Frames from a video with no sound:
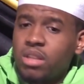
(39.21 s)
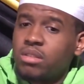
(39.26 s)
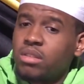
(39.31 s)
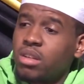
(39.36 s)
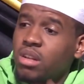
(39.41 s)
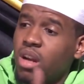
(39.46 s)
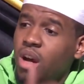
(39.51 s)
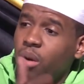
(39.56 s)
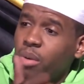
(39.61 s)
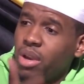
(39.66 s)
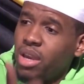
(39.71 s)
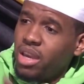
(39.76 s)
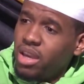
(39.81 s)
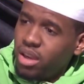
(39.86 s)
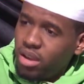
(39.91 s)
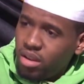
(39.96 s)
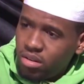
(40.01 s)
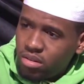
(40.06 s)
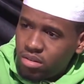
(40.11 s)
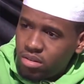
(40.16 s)

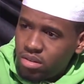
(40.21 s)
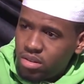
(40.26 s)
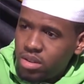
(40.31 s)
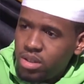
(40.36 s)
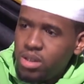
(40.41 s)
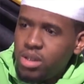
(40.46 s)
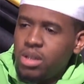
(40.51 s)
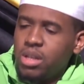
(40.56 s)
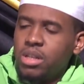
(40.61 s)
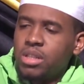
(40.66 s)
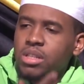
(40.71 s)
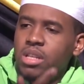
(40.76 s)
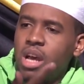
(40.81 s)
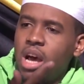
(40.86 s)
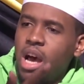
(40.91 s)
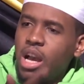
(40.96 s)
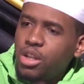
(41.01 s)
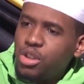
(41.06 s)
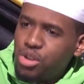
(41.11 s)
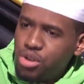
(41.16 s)
Tarawih,
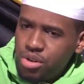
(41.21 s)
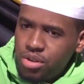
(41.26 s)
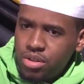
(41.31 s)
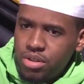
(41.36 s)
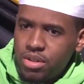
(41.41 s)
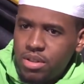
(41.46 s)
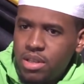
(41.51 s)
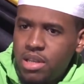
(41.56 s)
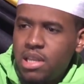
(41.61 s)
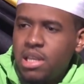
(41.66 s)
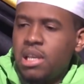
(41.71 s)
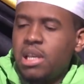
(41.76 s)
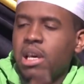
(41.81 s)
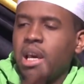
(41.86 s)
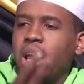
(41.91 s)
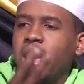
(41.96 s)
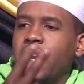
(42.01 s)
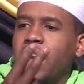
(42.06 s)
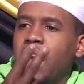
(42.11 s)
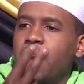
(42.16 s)
tahajjud,
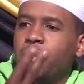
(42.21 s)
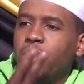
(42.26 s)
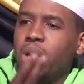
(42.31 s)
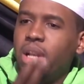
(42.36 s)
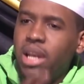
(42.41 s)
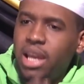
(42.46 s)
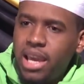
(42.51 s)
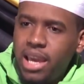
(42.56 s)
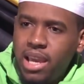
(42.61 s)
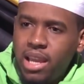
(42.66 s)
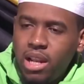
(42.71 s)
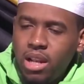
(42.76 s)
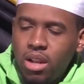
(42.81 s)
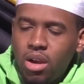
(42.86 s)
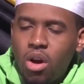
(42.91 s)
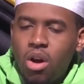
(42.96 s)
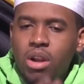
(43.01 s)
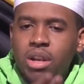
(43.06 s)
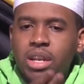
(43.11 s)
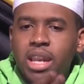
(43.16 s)
qiyam
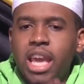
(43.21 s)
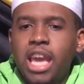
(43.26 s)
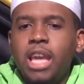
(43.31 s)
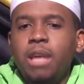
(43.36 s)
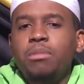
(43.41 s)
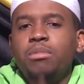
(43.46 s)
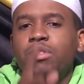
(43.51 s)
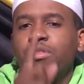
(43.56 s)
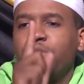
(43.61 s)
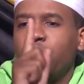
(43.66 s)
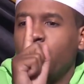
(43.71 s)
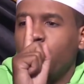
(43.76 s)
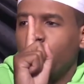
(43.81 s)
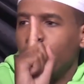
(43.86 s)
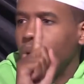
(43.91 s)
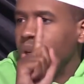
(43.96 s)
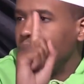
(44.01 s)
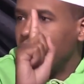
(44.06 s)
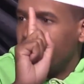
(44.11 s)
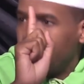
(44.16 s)
al-layl are names for
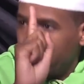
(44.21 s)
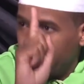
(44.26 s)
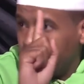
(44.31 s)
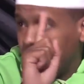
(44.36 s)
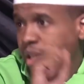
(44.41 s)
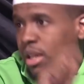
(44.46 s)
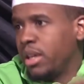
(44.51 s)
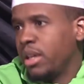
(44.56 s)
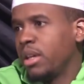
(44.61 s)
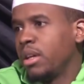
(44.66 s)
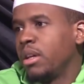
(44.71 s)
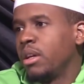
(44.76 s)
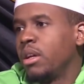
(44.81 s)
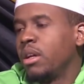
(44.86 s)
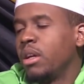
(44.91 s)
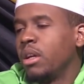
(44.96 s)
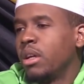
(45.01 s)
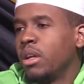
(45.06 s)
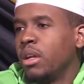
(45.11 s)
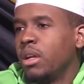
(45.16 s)
one thing.
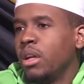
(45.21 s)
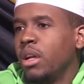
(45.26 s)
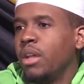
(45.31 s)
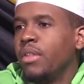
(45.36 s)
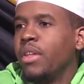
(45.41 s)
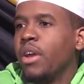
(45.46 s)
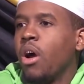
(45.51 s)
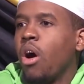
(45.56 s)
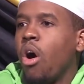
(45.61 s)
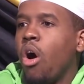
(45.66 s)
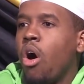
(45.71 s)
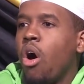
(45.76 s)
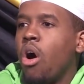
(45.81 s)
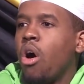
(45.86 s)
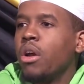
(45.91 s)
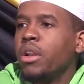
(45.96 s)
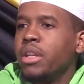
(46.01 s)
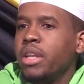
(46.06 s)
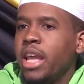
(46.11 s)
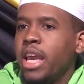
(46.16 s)
They are
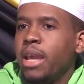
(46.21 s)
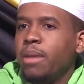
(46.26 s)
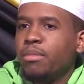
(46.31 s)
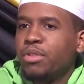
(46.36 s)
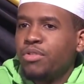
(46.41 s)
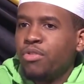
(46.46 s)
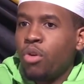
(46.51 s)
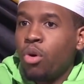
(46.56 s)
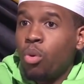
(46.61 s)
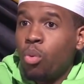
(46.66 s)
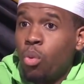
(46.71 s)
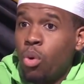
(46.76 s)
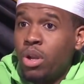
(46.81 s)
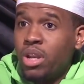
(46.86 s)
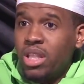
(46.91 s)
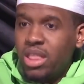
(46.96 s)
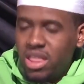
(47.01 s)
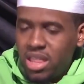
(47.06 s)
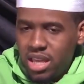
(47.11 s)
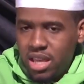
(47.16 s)
all names for
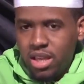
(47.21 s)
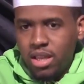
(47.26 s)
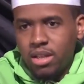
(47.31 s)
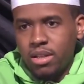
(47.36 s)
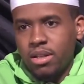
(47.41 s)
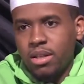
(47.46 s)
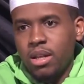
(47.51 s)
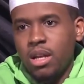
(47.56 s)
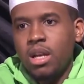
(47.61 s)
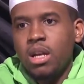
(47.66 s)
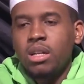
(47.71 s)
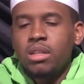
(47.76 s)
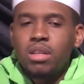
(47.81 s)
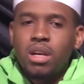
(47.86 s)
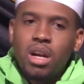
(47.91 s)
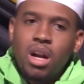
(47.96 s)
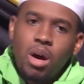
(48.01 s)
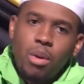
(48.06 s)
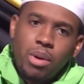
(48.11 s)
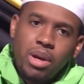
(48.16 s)
one thing.
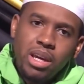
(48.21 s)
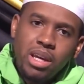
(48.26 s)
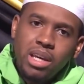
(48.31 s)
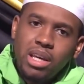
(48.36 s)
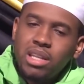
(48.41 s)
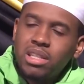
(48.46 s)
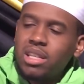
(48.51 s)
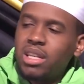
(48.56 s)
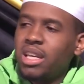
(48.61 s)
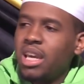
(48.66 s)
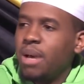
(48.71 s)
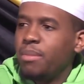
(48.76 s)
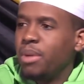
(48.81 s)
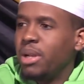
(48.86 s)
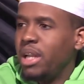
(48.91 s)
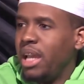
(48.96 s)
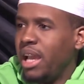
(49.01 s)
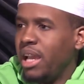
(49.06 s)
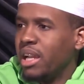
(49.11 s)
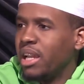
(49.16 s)
Tarawih is qiyam
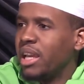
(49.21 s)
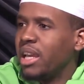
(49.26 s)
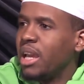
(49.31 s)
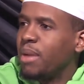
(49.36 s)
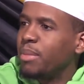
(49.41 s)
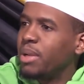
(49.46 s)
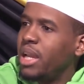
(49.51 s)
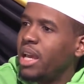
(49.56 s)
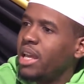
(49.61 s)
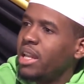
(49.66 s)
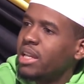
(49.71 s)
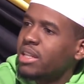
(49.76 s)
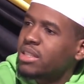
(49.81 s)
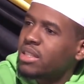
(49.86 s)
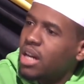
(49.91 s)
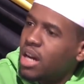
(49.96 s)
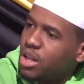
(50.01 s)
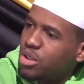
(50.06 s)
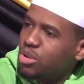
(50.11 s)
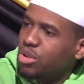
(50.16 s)
al-layl is
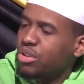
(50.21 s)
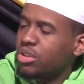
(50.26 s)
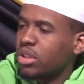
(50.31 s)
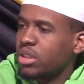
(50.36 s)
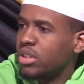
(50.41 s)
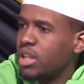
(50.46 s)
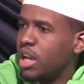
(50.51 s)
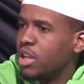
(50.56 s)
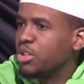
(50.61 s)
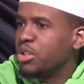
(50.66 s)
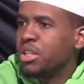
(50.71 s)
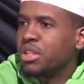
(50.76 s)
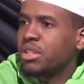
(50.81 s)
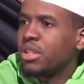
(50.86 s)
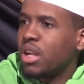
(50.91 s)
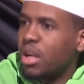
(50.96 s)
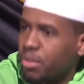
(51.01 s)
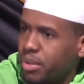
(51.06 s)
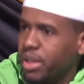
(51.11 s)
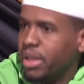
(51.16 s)
tahajjud, tahajjud is
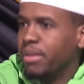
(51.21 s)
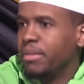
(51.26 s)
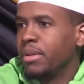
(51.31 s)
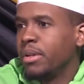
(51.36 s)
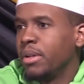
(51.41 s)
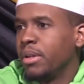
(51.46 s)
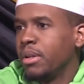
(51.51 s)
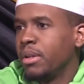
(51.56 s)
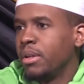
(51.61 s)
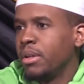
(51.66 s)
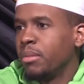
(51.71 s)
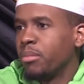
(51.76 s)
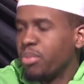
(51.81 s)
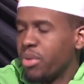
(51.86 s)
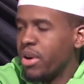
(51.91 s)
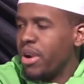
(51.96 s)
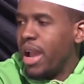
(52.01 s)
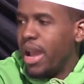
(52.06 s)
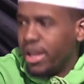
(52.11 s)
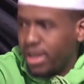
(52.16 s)
tarawih,
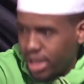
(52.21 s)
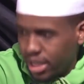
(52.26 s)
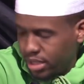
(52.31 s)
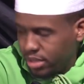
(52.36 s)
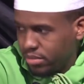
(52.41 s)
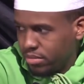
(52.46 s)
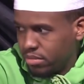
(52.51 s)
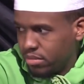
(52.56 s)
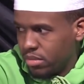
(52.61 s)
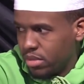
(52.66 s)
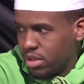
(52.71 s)
prayer at night.